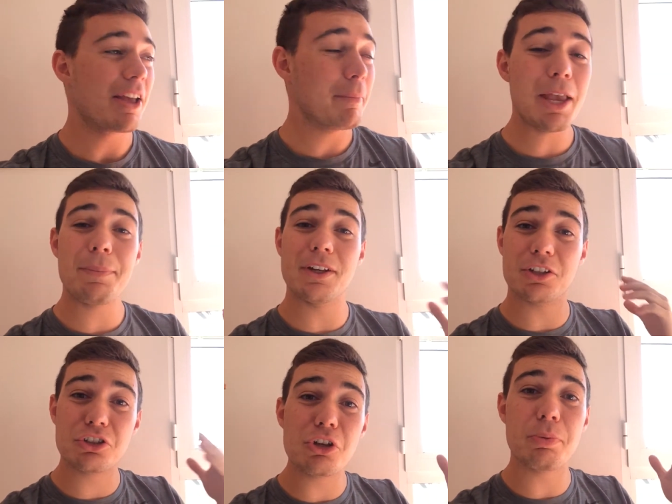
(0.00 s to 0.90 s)
Maybe the
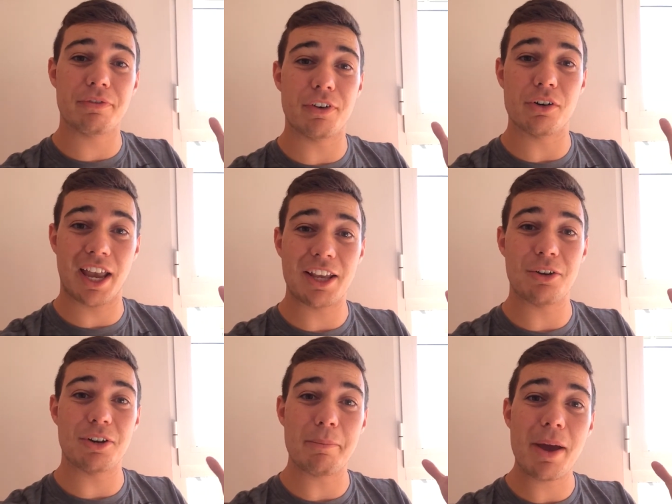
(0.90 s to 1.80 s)

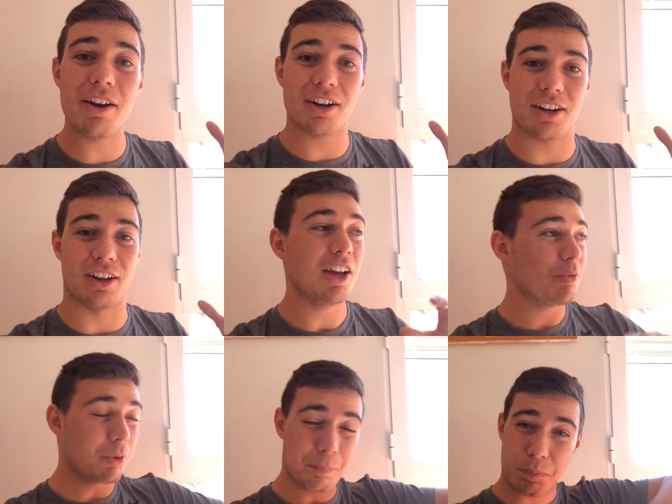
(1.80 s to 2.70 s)
supervolcano in America
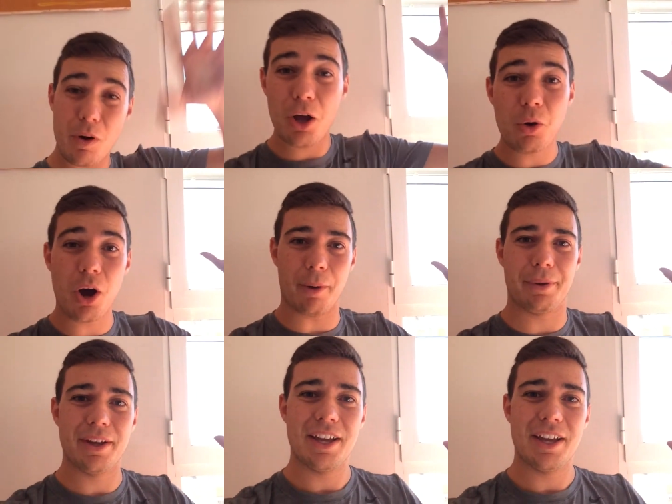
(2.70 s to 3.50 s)
will blow up